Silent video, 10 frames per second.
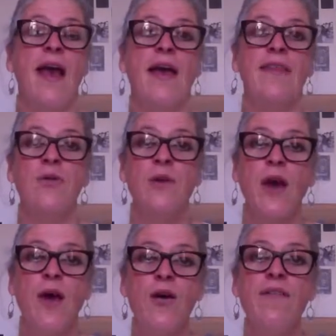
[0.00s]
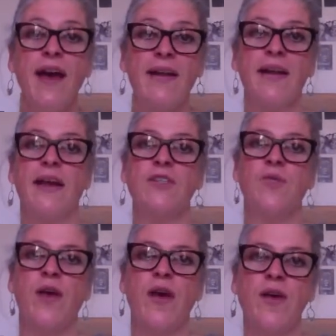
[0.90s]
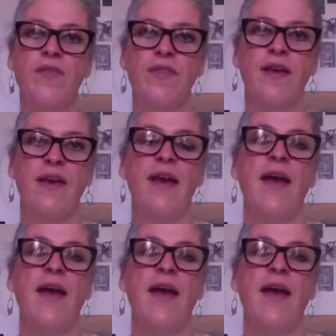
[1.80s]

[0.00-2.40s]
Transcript: and then we overanalyze, we overthink,